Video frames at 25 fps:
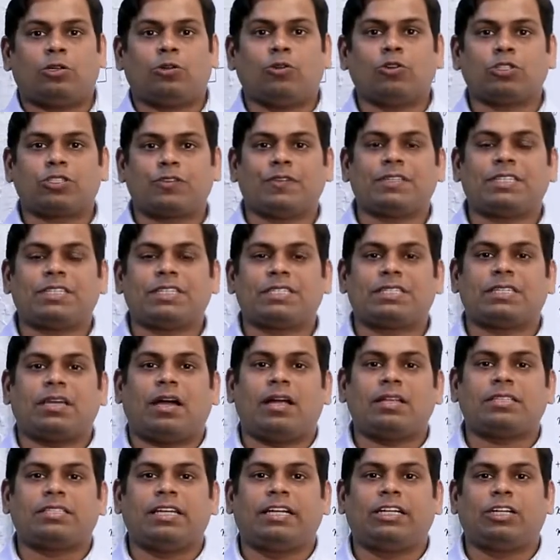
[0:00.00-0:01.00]
Two switches
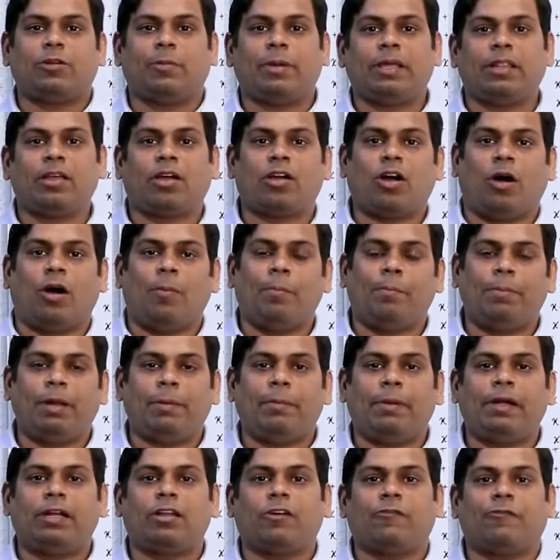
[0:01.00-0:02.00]
are said to be the
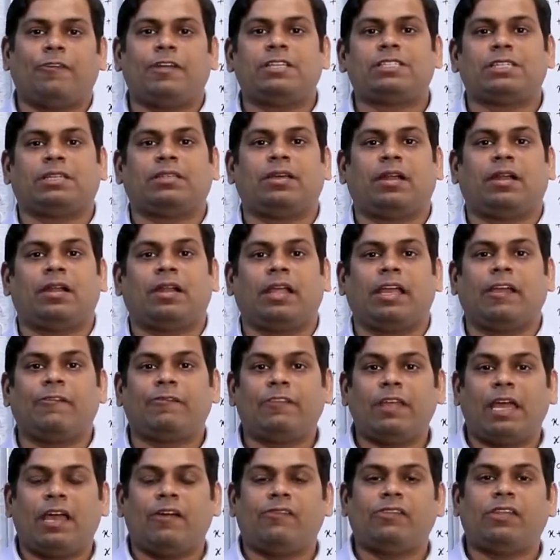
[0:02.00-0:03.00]
complement of each other
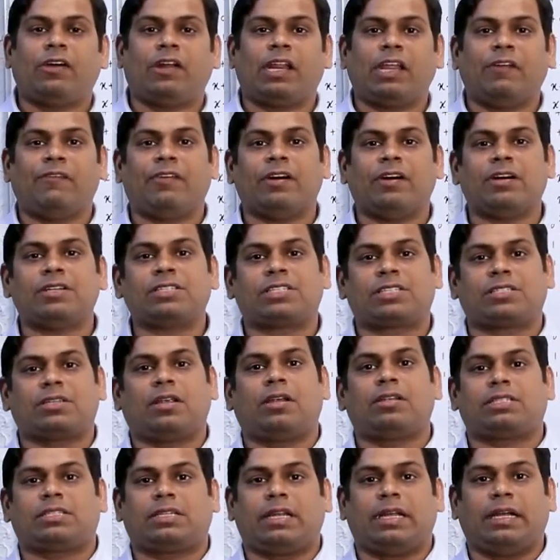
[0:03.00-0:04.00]
if they have the reverse
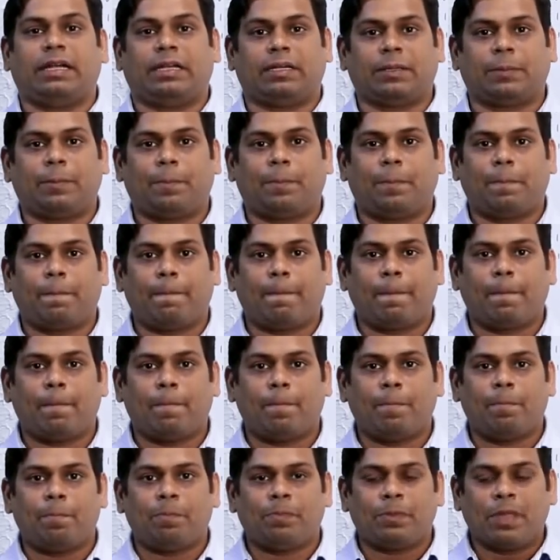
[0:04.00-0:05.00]
state.
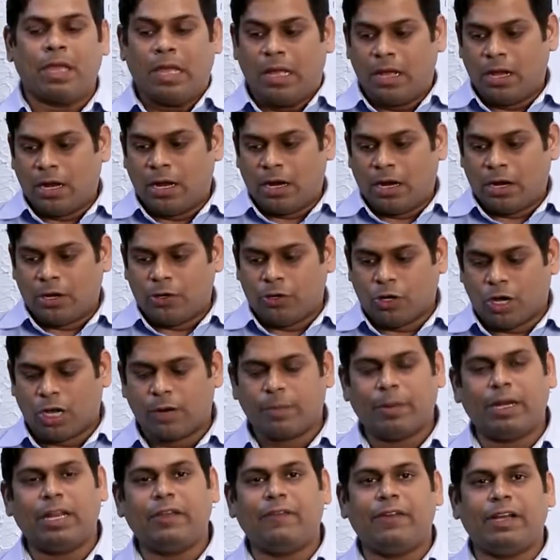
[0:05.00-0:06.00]

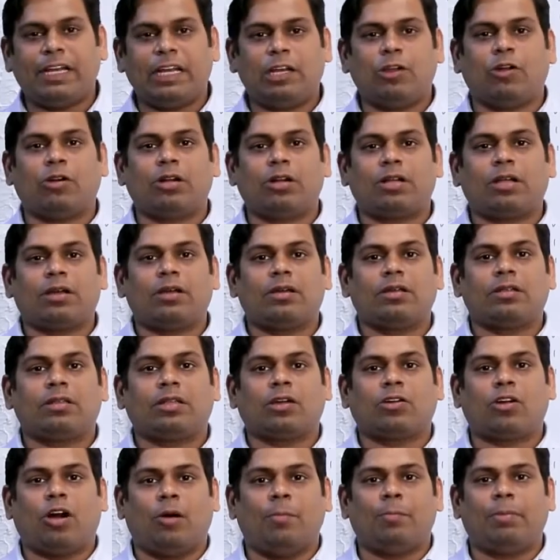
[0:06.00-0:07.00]
Normally we denote
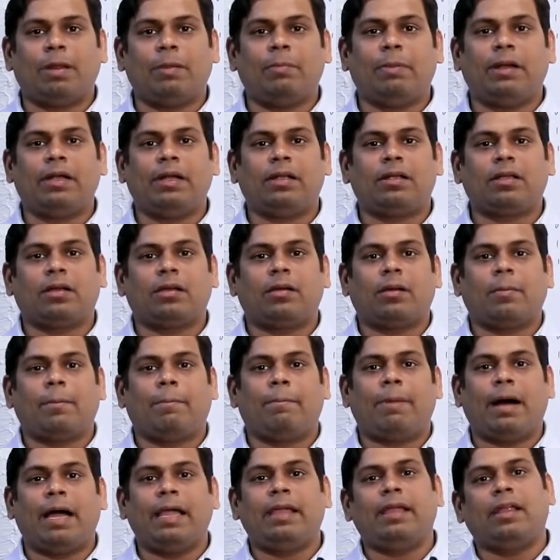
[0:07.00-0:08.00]
the complement
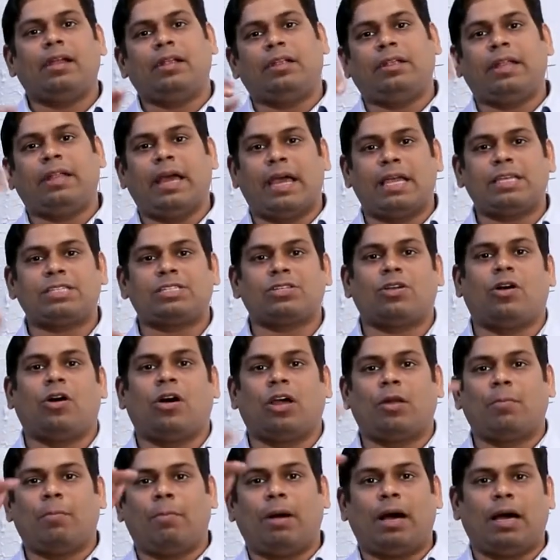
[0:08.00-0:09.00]
by dash
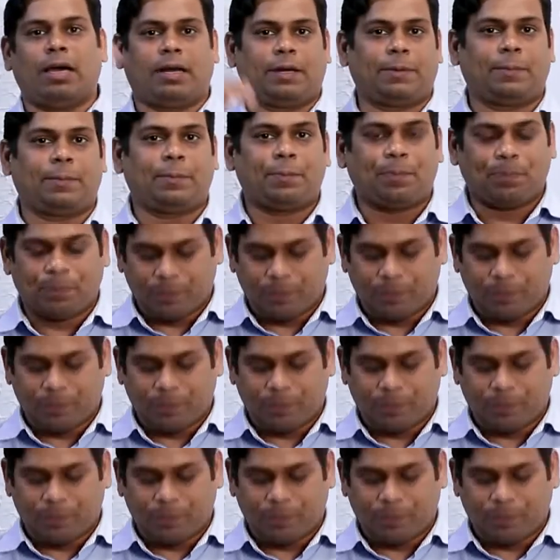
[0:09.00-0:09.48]
or bar.